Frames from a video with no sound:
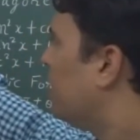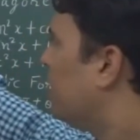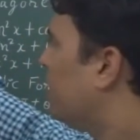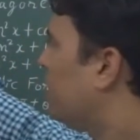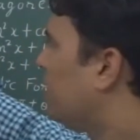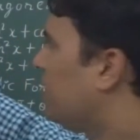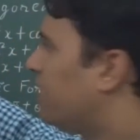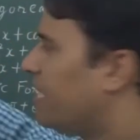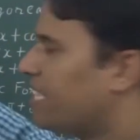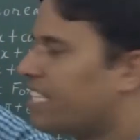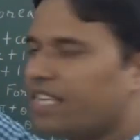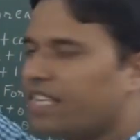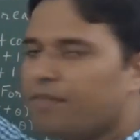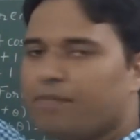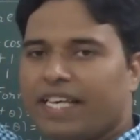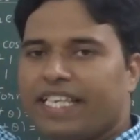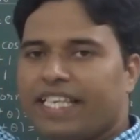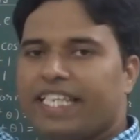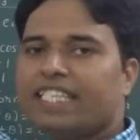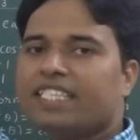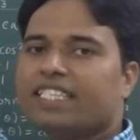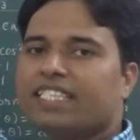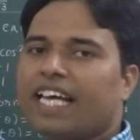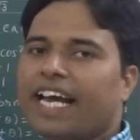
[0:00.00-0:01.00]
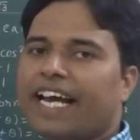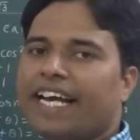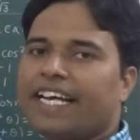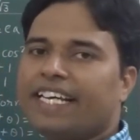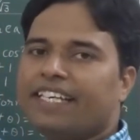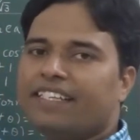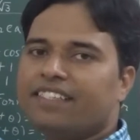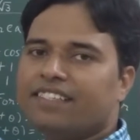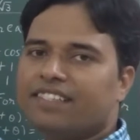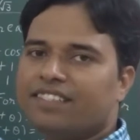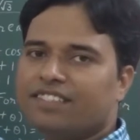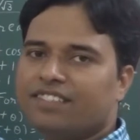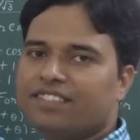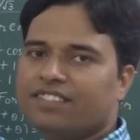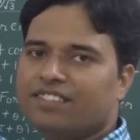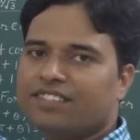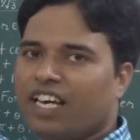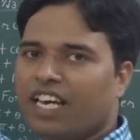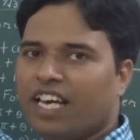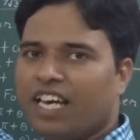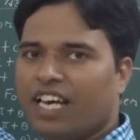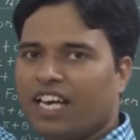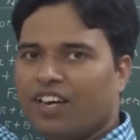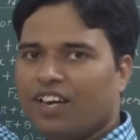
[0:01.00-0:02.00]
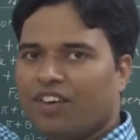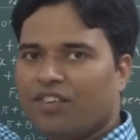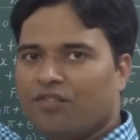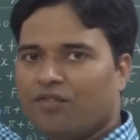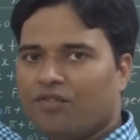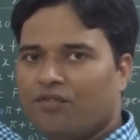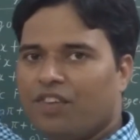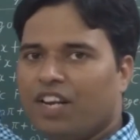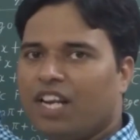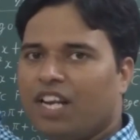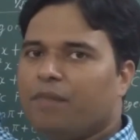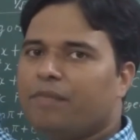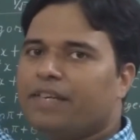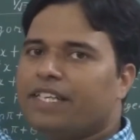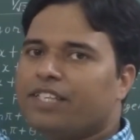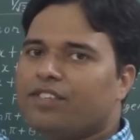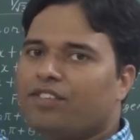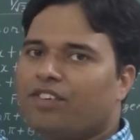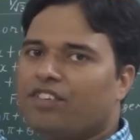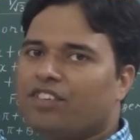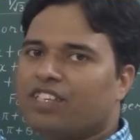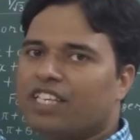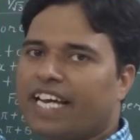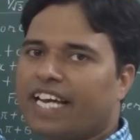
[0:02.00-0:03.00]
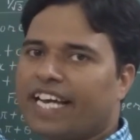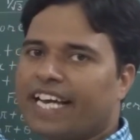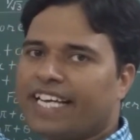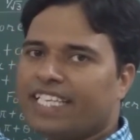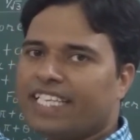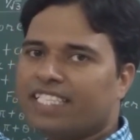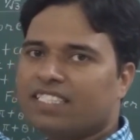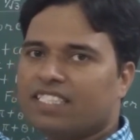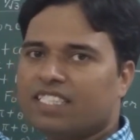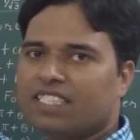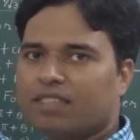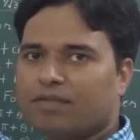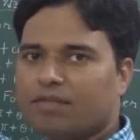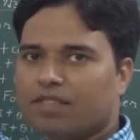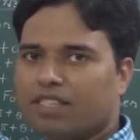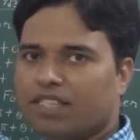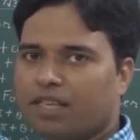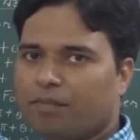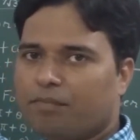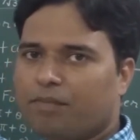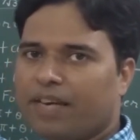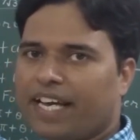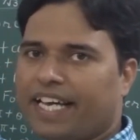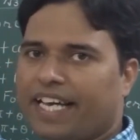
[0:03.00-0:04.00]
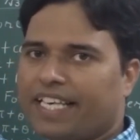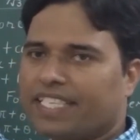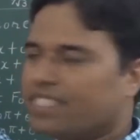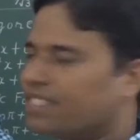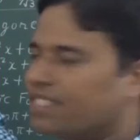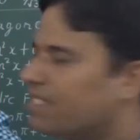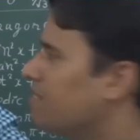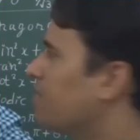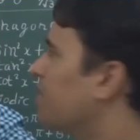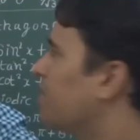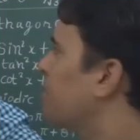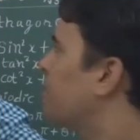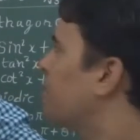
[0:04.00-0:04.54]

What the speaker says: The remaining side will be known as the base.